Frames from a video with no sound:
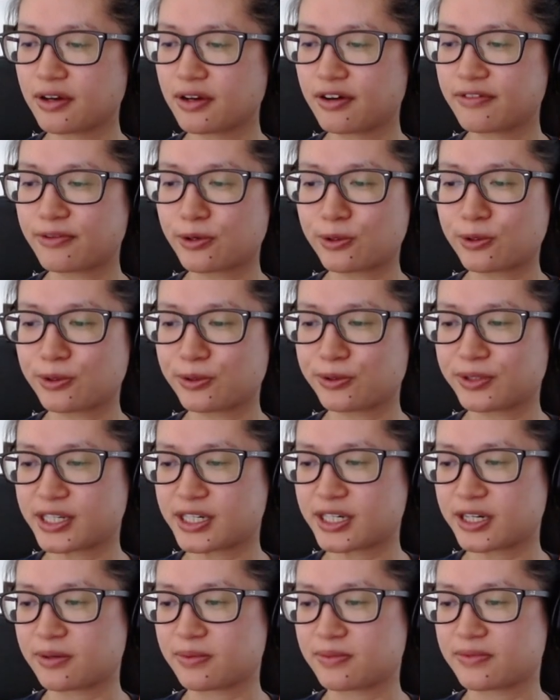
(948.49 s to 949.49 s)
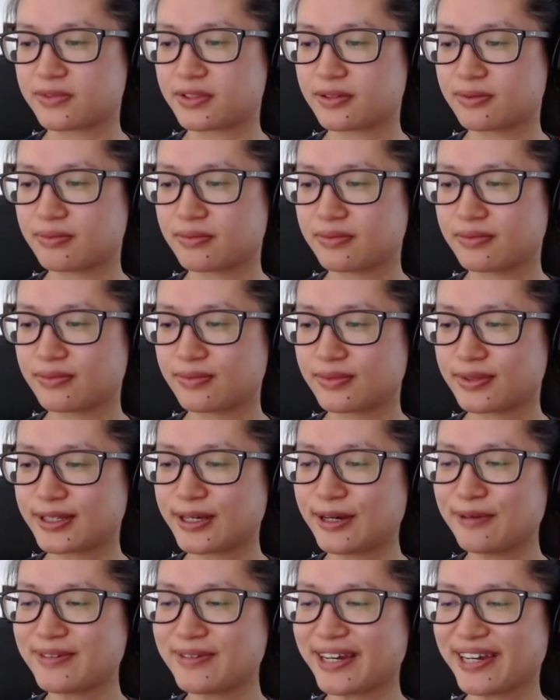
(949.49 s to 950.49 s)
of all the gems.
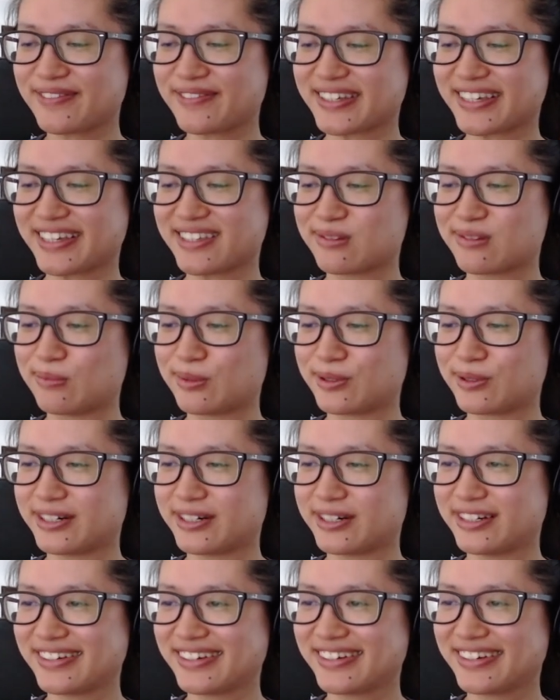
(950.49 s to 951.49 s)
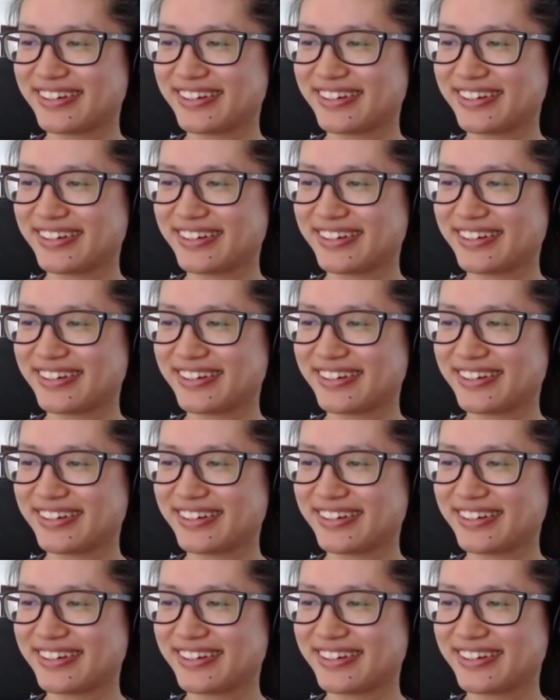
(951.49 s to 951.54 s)
Sometimes gets bored.